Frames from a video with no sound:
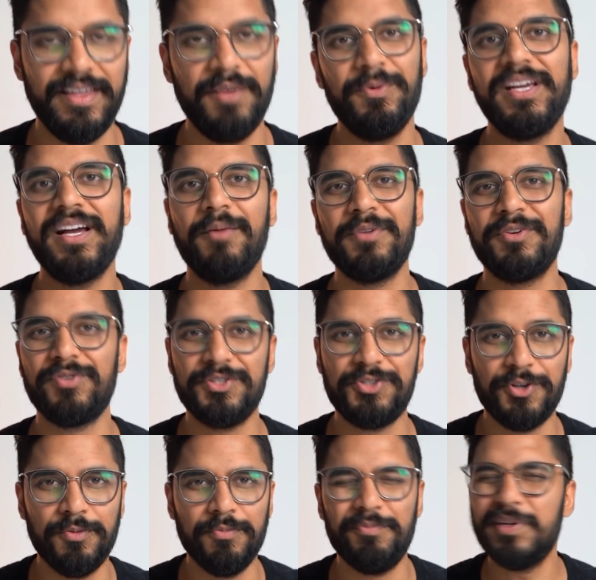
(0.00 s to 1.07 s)
then we come and
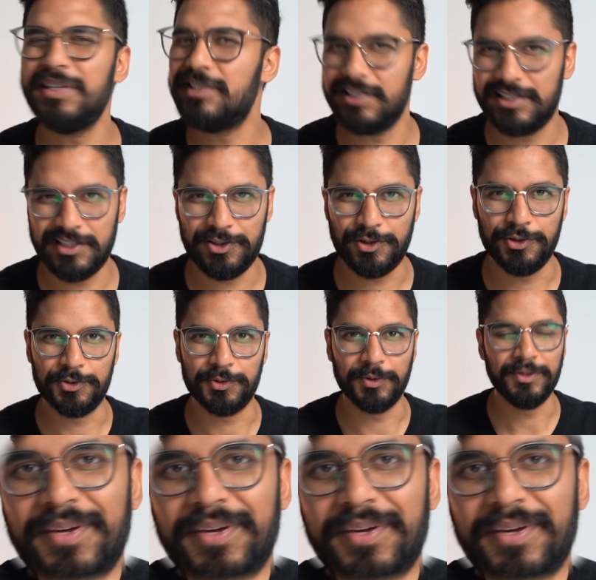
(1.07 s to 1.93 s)
resume business as usual.